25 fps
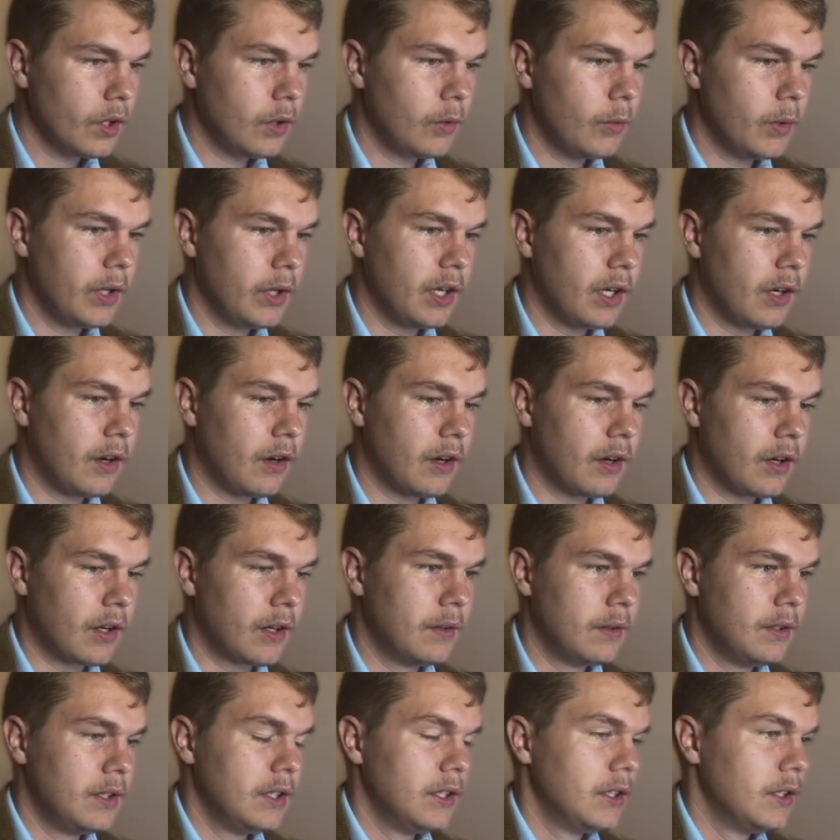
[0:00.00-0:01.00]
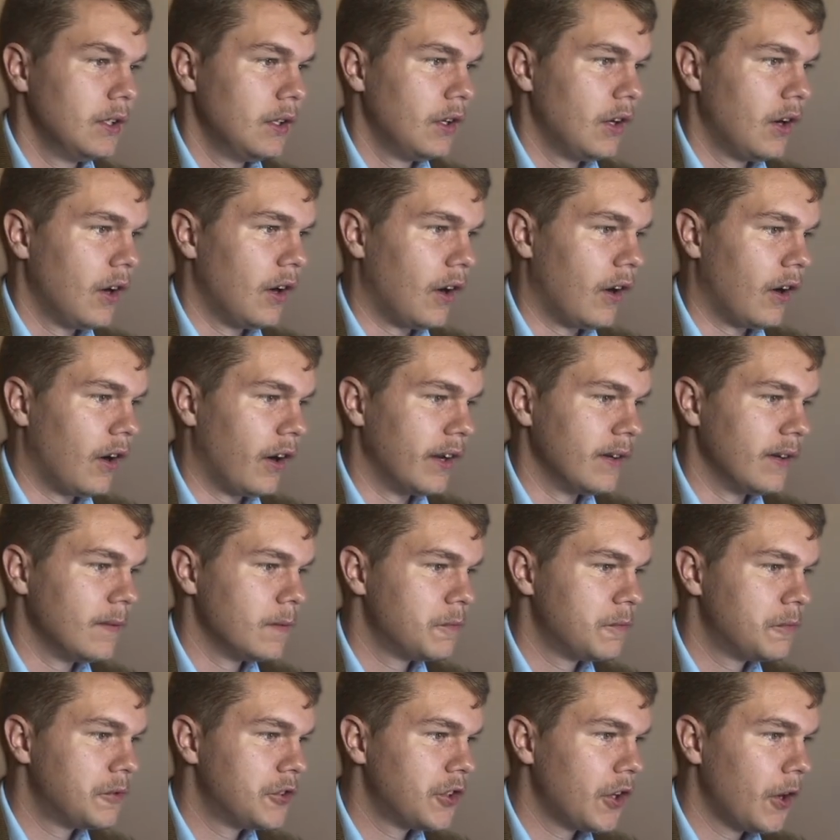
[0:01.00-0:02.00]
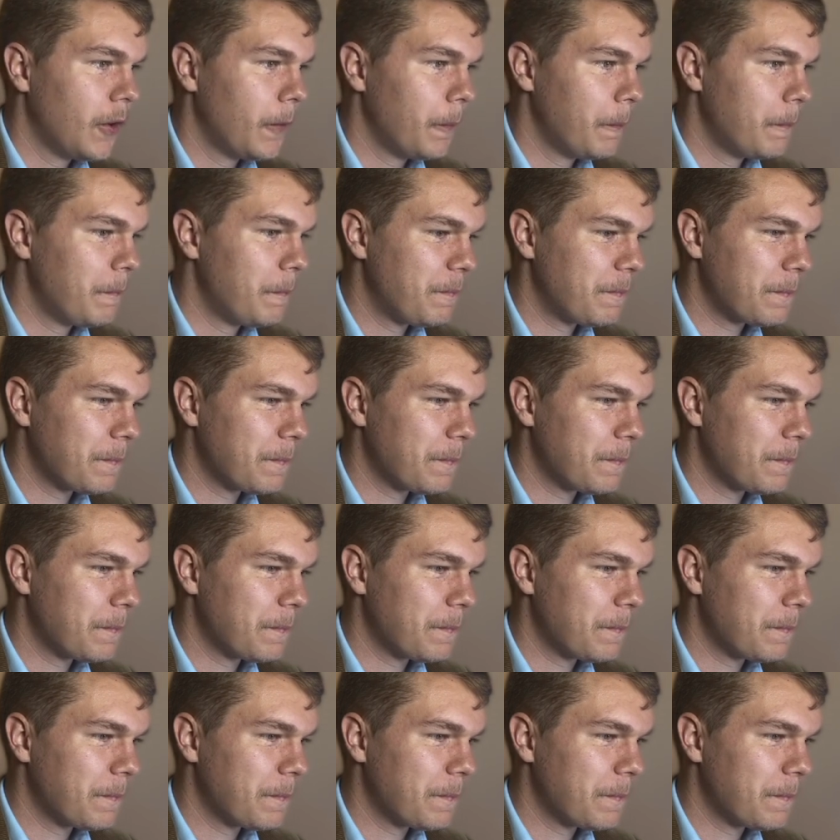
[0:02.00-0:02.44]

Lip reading: We are on. So,